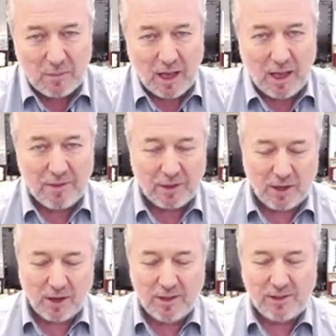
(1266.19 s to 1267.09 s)
The
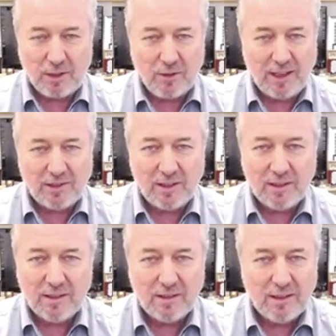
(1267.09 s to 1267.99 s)
current
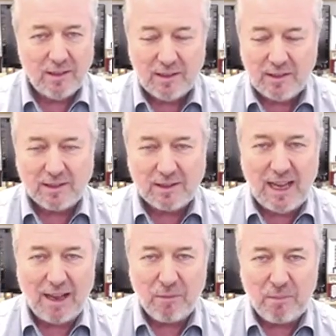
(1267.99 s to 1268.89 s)
generation doesn't
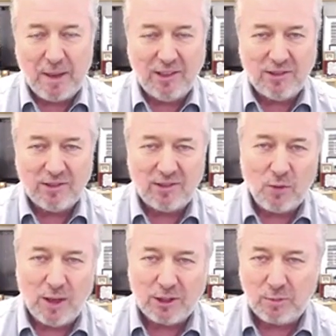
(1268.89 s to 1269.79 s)
have the patience
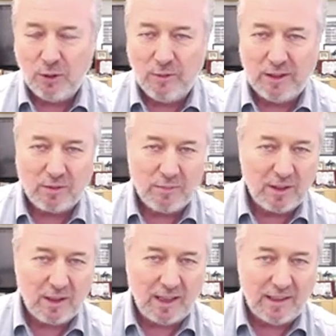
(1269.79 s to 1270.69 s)
to watch movies from
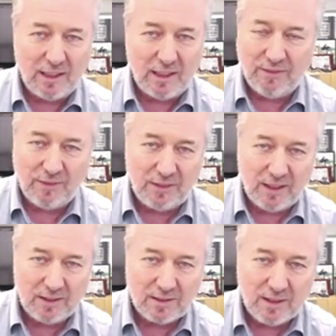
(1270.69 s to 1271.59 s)
the
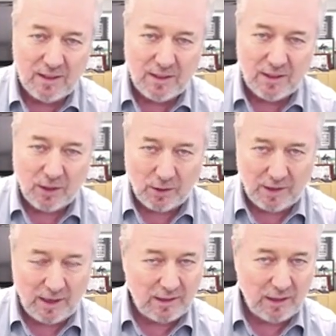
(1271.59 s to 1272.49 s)
1950s or the
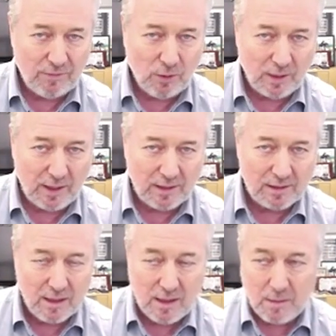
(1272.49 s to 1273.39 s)

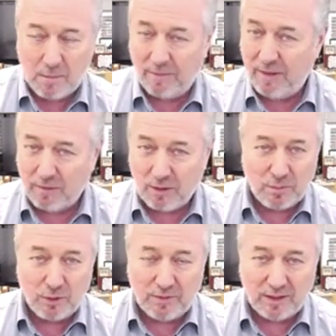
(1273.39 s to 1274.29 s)
1940s. My favorite
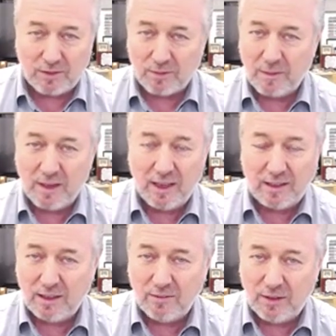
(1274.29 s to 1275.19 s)
movies are from the
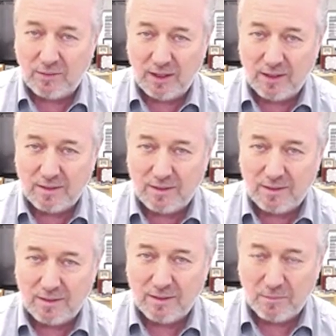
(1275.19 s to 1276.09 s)

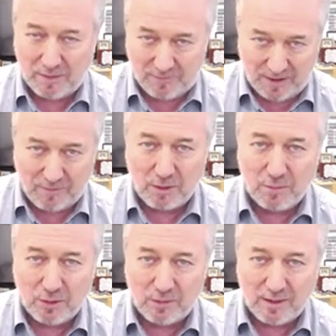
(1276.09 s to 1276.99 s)
1950s. My favorite
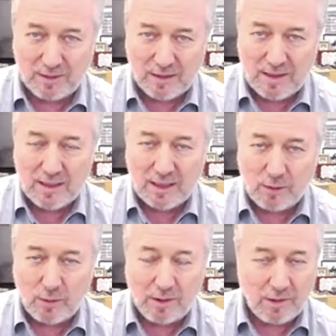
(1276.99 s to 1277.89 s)
movies,
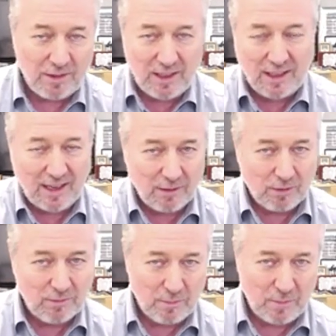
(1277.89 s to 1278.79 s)
incluido cine
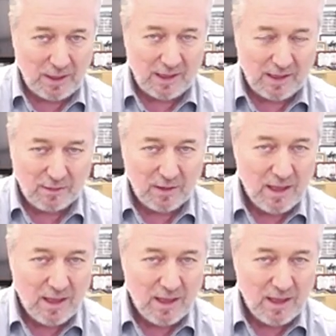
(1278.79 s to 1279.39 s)
negro americano.